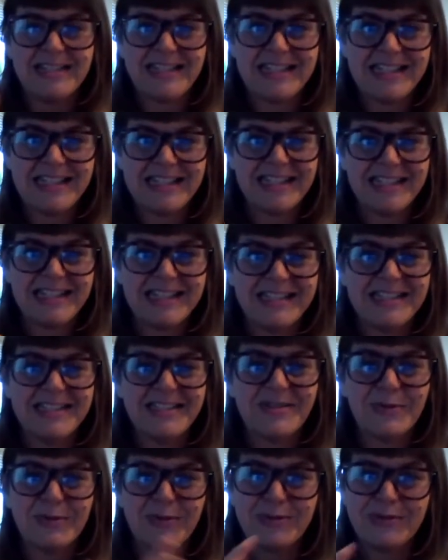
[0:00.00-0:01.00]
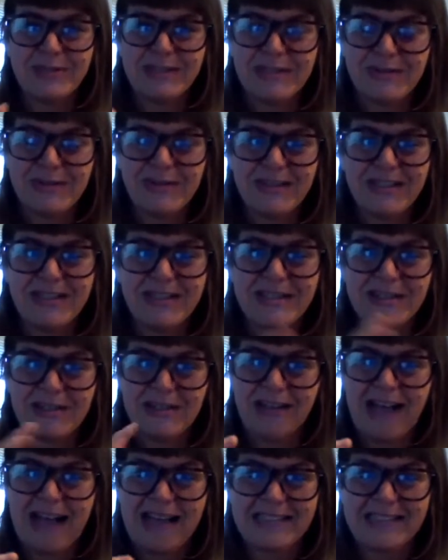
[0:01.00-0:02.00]
thesis students
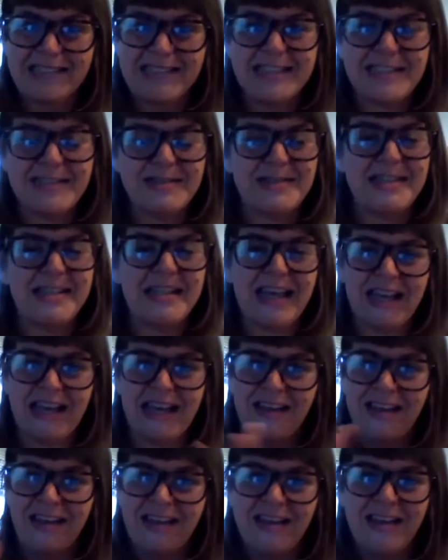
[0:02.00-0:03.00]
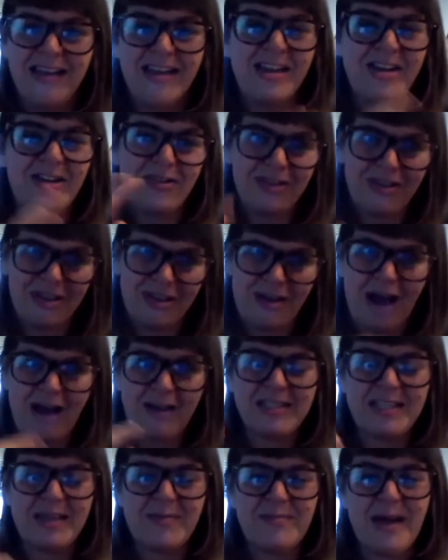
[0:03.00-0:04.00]
classes. They
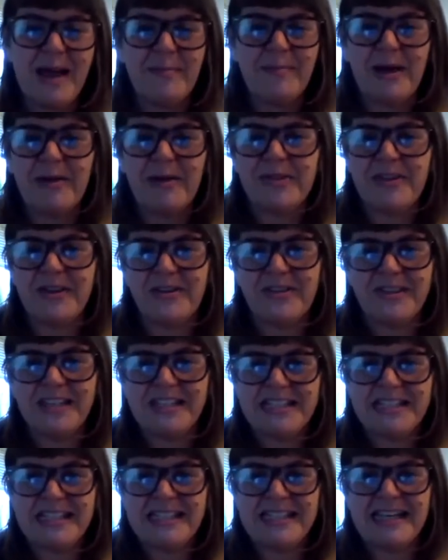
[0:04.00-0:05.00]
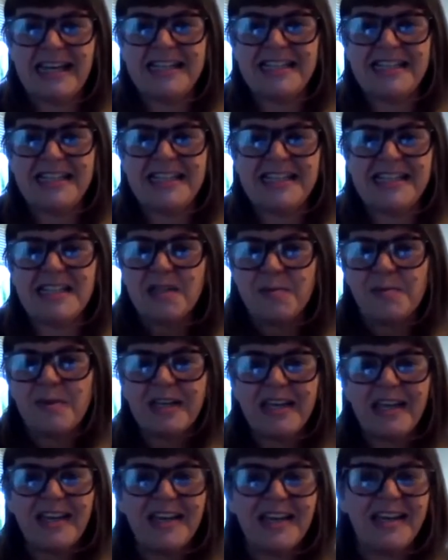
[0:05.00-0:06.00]
concept map out their thesis ideas at the
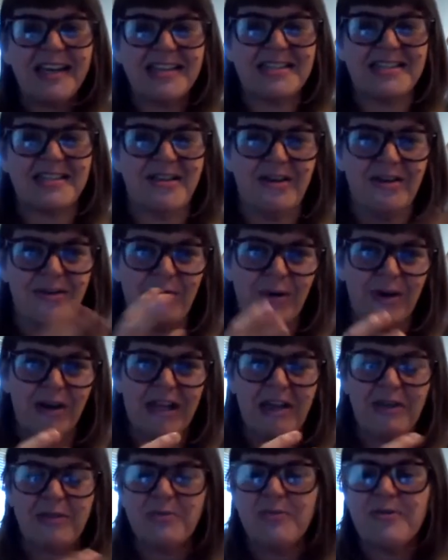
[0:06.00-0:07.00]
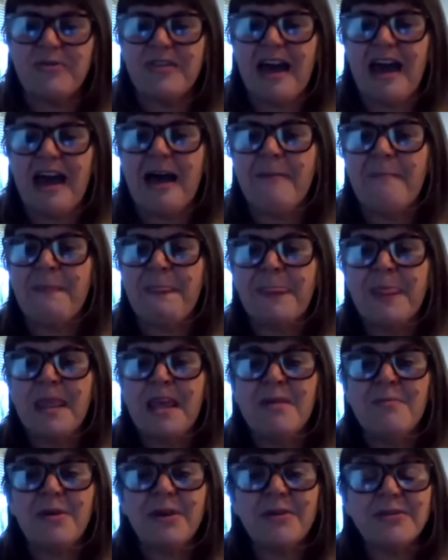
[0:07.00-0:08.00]
beginning as they're working through that.
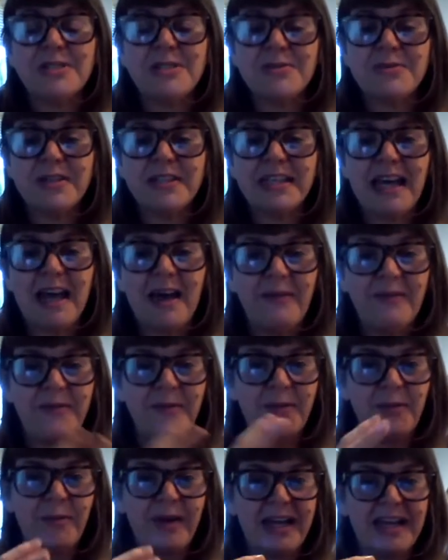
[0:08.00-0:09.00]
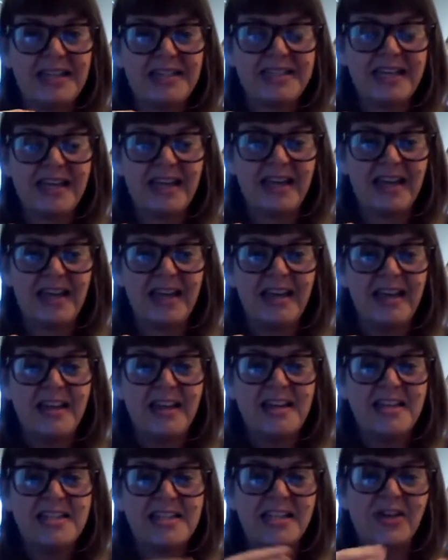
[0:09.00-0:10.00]
But it was really helpful way to
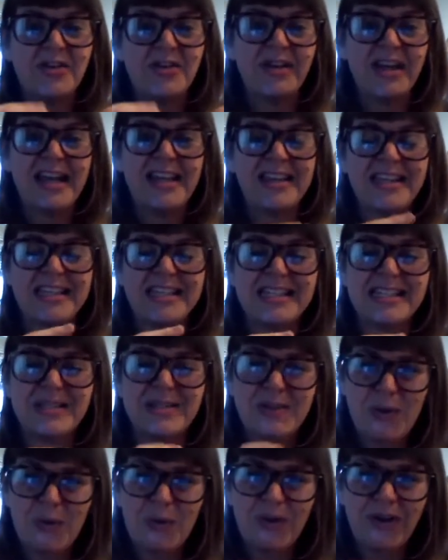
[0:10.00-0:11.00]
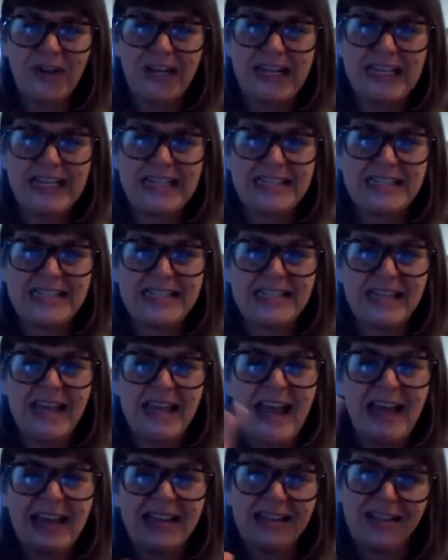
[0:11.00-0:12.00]
create these stories
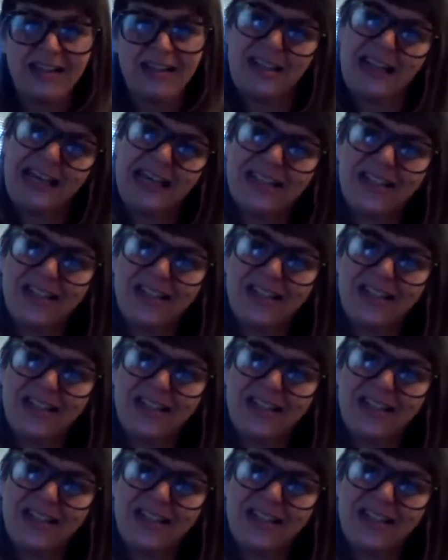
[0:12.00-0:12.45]
and little